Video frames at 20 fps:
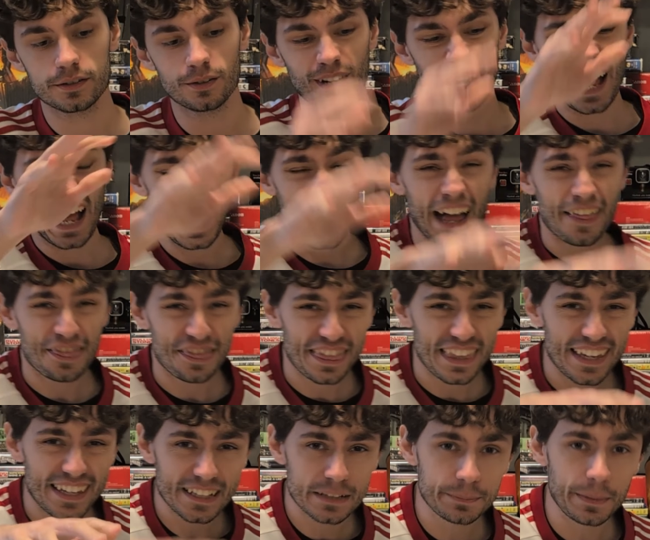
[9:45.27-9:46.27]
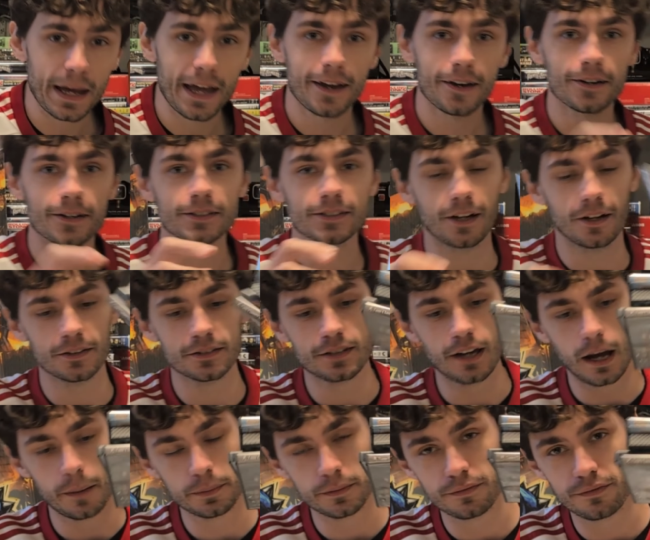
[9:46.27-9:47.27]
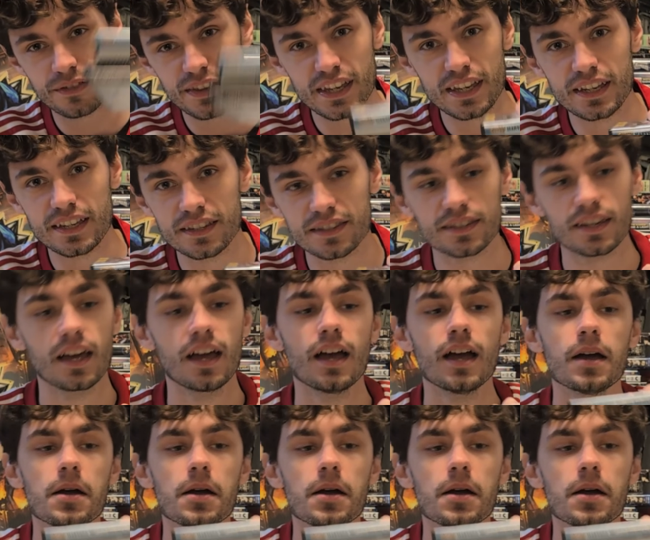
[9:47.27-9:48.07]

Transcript: So to add these bangers on top of these